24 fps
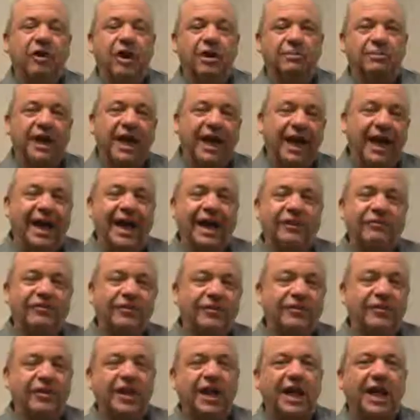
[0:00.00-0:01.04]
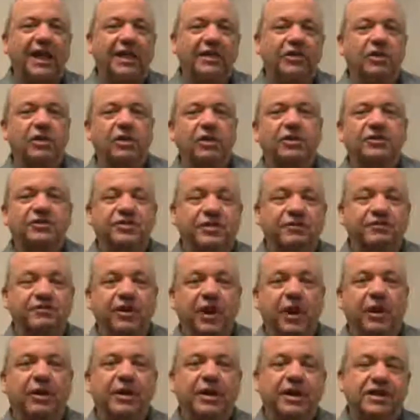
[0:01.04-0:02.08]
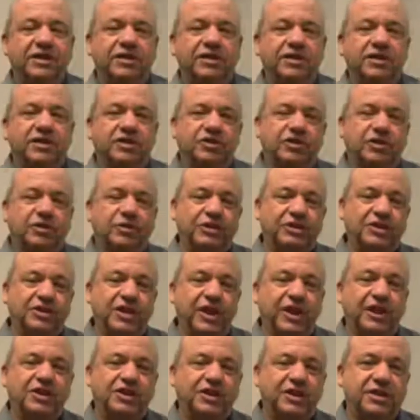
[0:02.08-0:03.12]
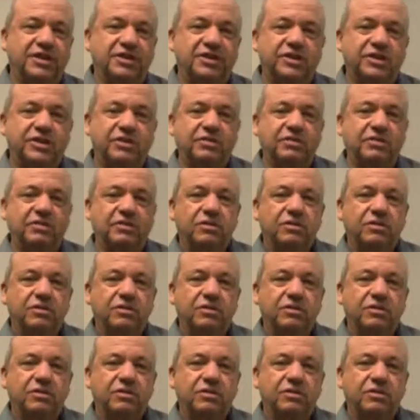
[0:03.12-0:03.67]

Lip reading: on behalf of Climate Earth in various jurisdictions,